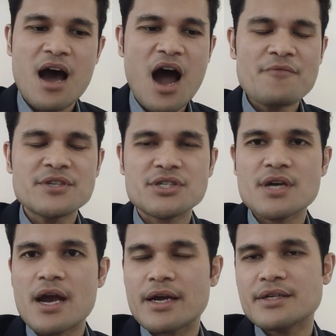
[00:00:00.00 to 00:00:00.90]
I would
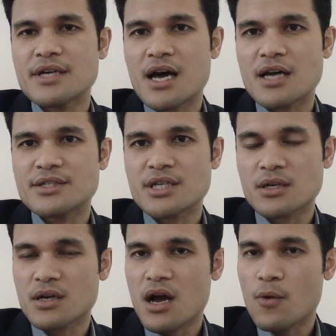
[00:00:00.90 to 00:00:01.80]
say that the
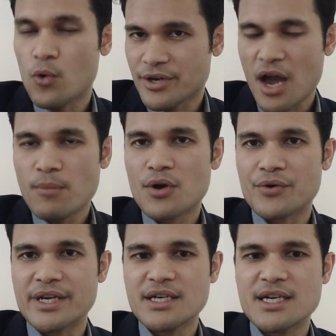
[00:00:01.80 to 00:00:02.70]

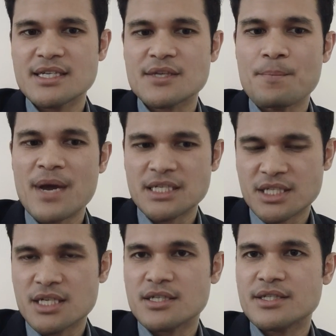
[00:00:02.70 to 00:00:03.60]
vocabulary is a
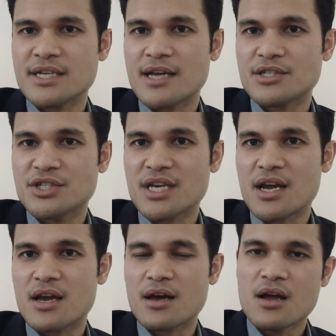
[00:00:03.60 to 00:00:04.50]
matter
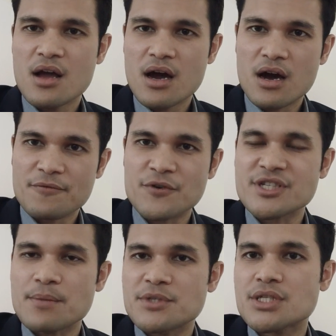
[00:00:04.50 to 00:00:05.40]
that for
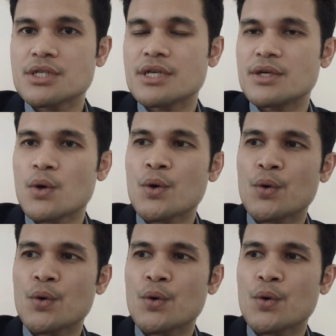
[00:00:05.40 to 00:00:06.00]
some students